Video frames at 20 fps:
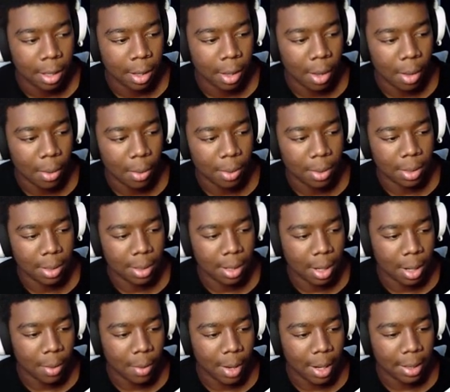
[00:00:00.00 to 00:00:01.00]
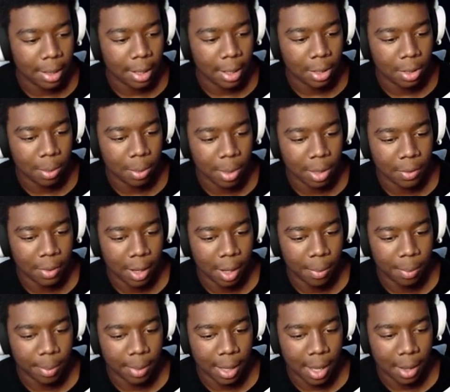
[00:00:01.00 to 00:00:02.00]
Oh, you're done already? Thank you so much for
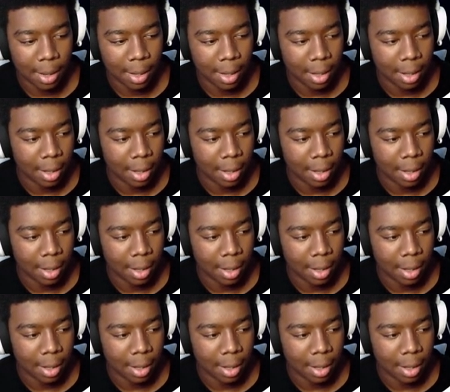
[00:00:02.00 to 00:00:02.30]
helping me out here.